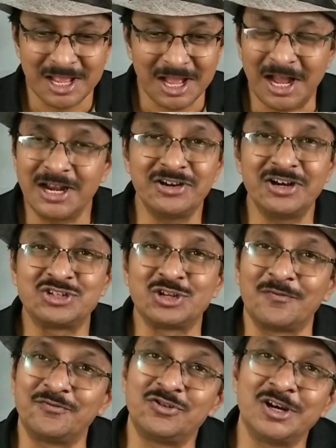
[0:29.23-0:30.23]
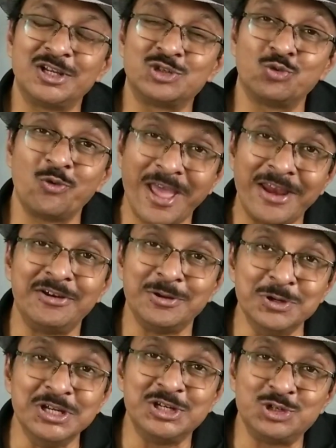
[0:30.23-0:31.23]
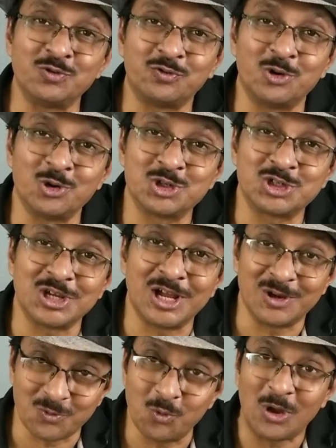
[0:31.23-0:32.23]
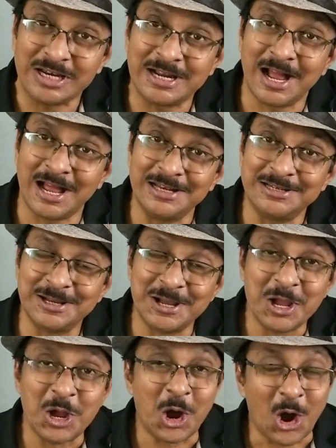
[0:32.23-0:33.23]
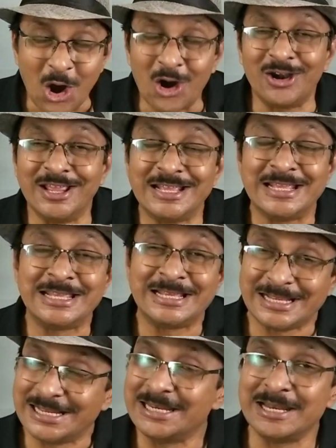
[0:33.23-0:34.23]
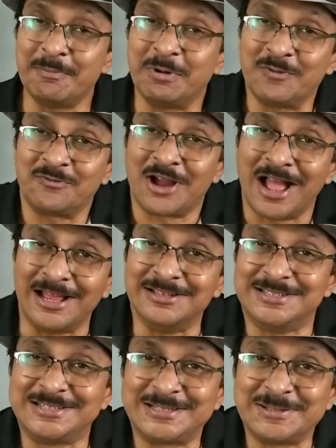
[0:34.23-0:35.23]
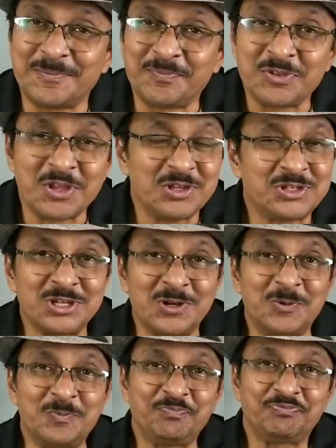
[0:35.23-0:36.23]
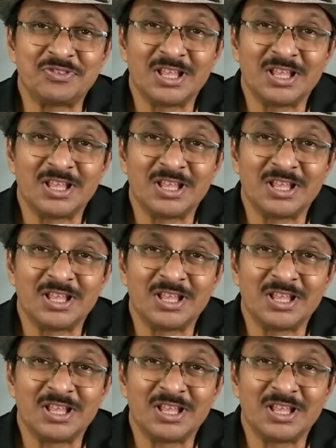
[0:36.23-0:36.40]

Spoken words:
hundreds of tricks where you need to force one card or a number of cards. So